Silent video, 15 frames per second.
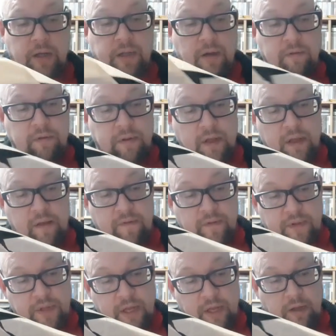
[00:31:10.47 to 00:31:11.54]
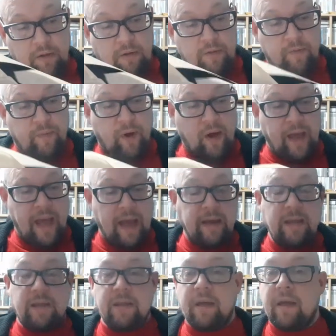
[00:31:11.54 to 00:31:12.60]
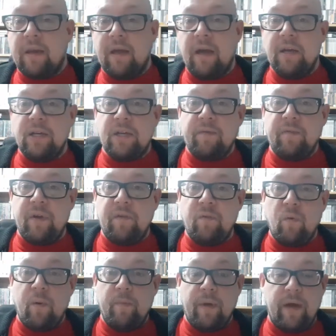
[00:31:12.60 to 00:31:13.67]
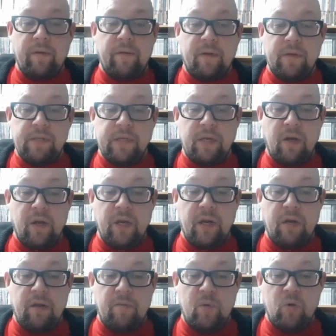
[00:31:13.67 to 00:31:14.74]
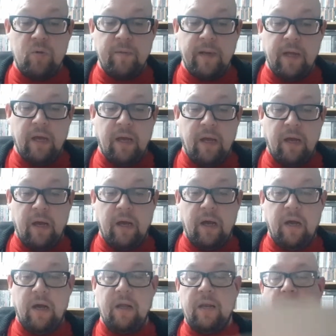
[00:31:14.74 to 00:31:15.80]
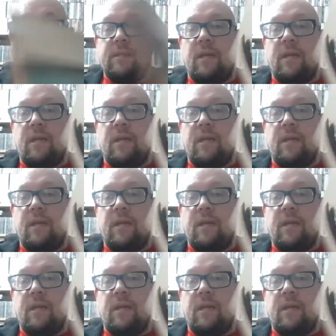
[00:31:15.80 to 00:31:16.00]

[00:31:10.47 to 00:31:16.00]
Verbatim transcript: don't even think you could buy anything in HMV for £1.99 anymore, uh, let